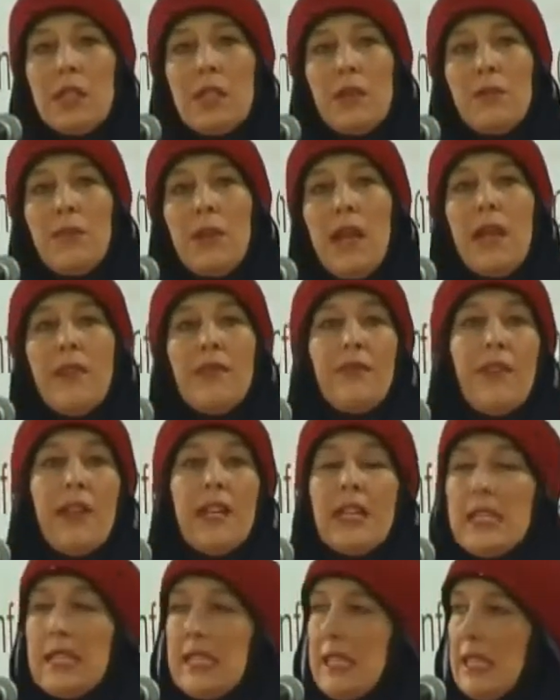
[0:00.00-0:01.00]
to bear
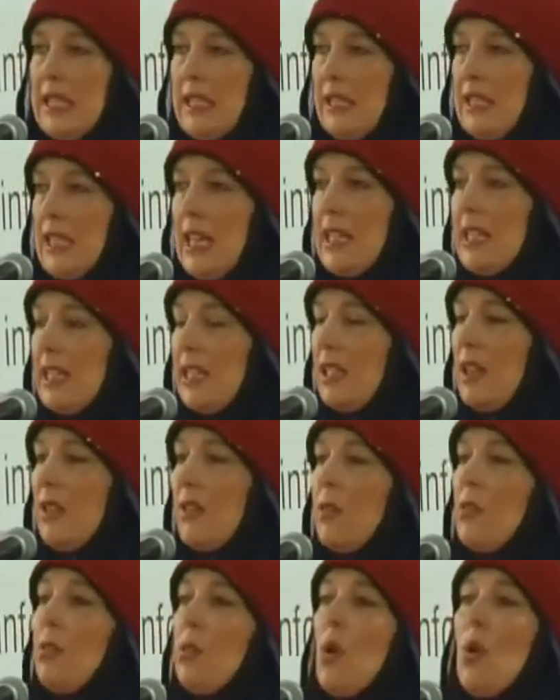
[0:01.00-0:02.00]
facing yet
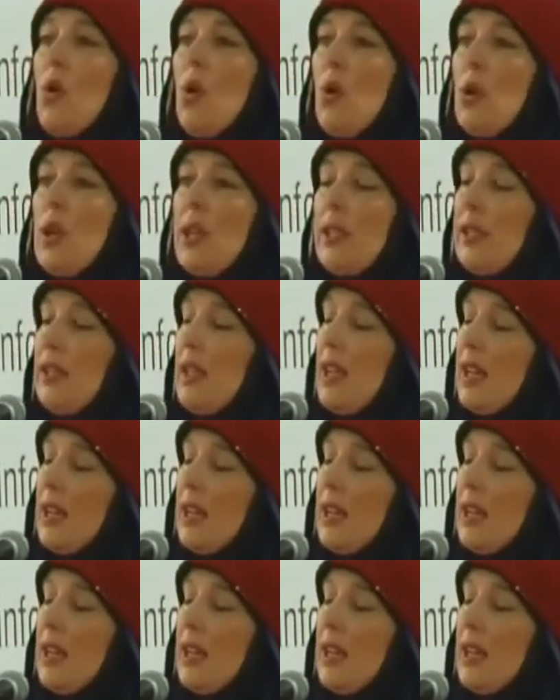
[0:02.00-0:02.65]
another war in